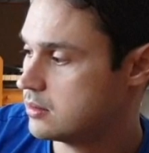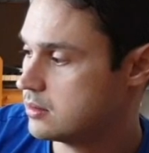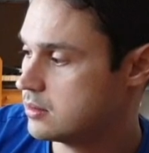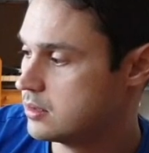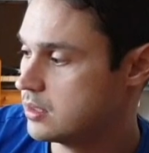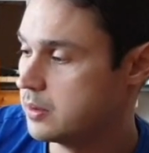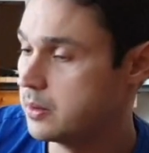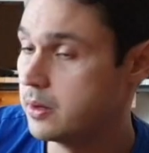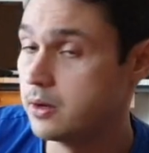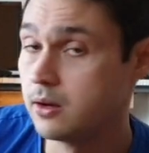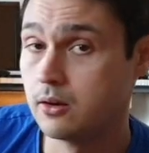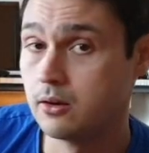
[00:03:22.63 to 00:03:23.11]

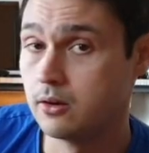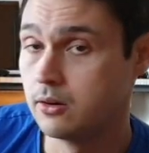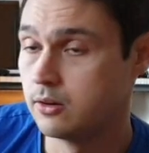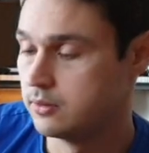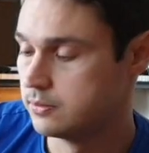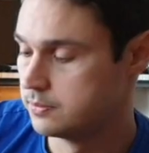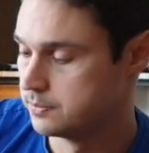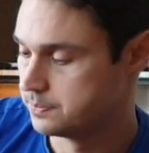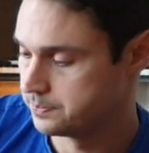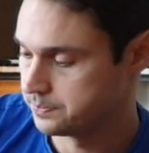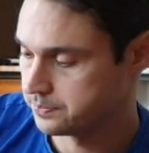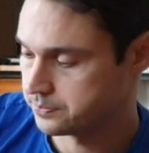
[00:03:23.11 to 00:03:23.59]
same color.
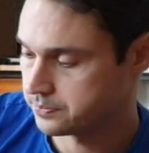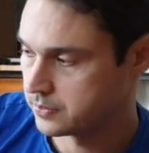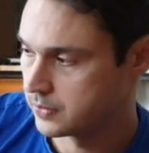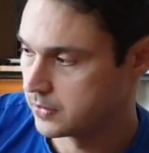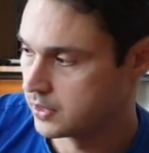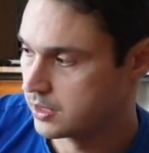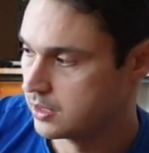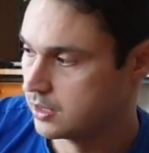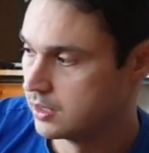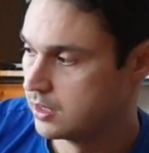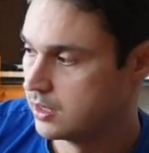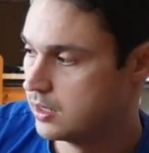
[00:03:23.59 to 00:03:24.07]

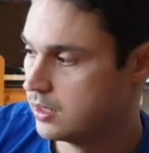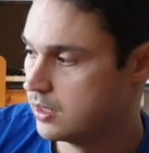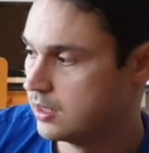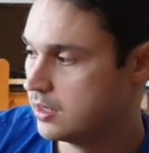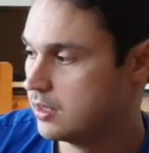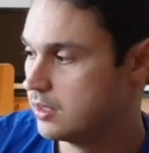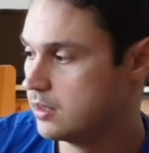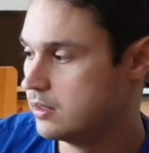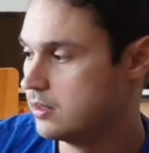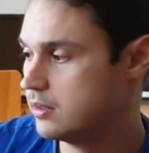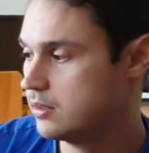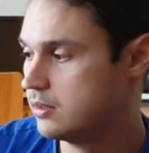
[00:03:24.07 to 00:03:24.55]

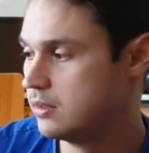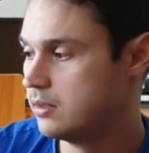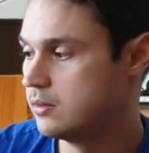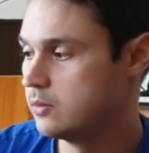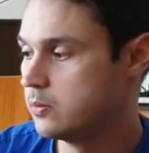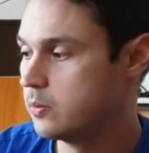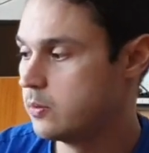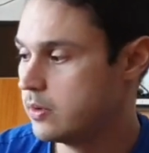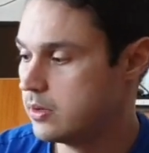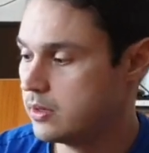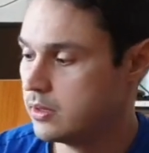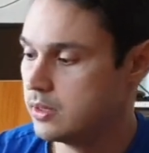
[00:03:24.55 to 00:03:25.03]
This
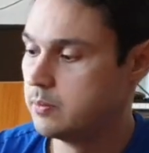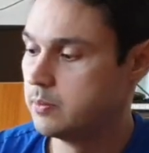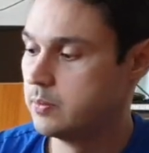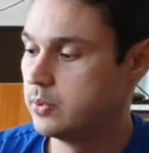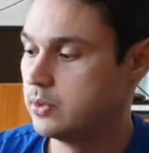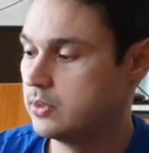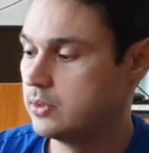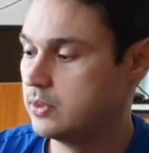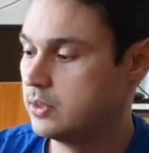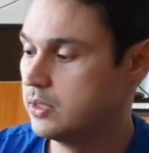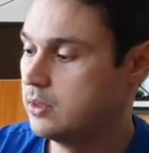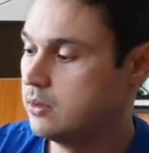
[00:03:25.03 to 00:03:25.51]
one in
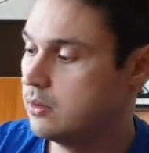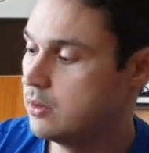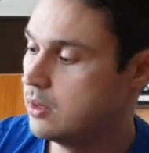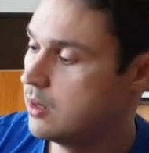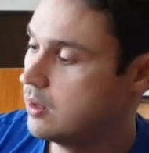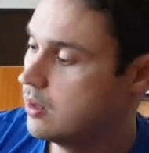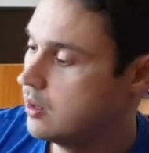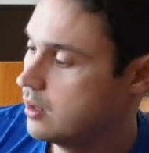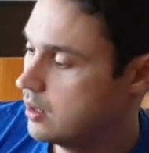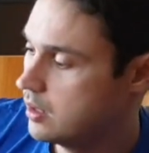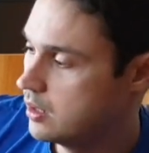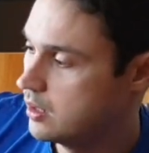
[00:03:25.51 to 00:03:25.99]

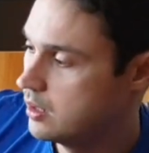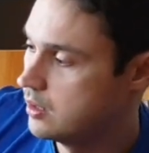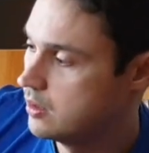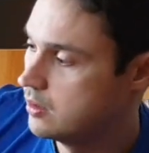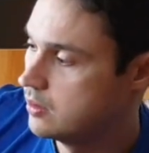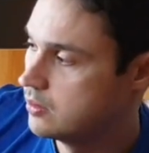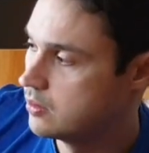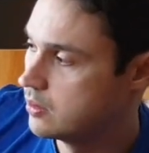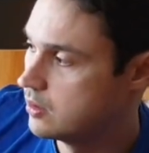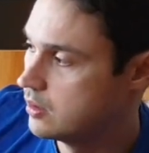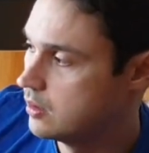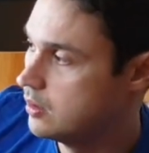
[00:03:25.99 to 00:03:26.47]
particular
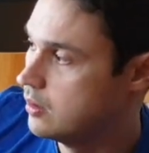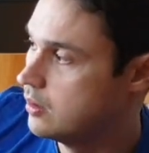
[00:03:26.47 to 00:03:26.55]
is